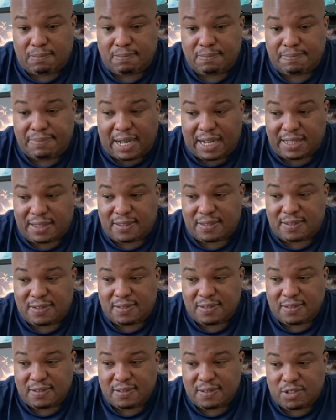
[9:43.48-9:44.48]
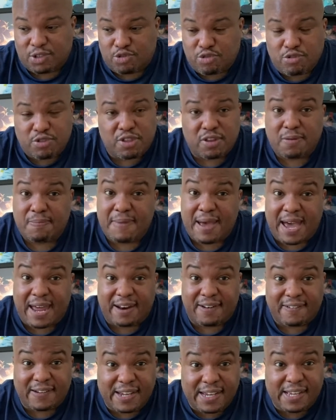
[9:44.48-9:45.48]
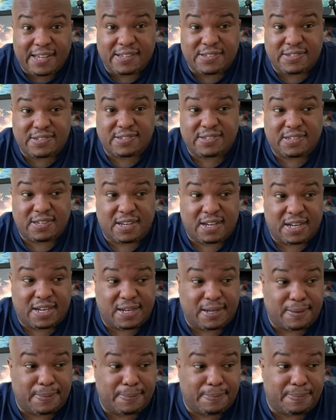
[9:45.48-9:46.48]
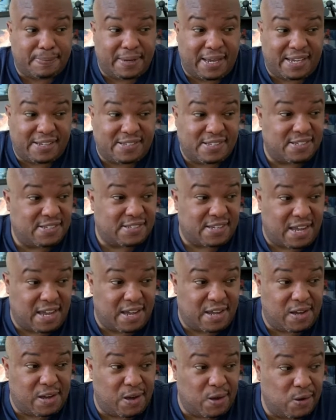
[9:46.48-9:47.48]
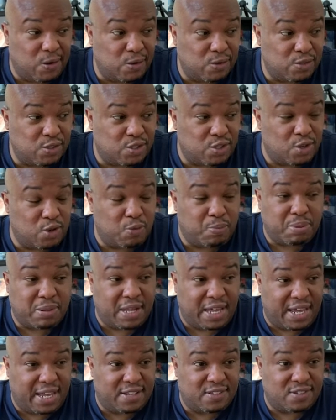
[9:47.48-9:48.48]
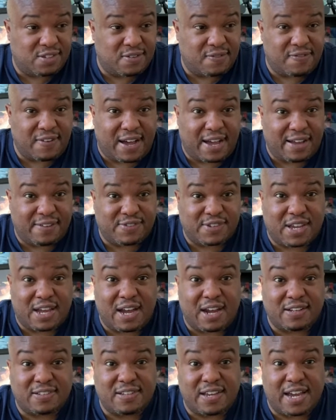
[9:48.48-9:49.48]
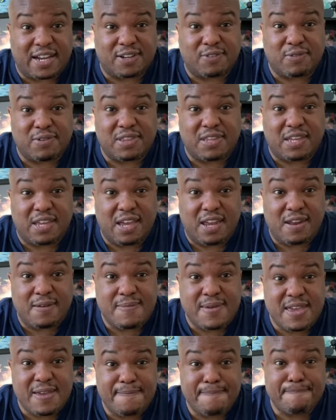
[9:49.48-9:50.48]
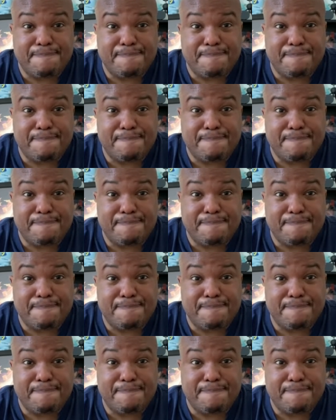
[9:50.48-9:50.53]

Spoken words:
But the truth of the matter is, as the saying goes, no plan survives contact with the enemy.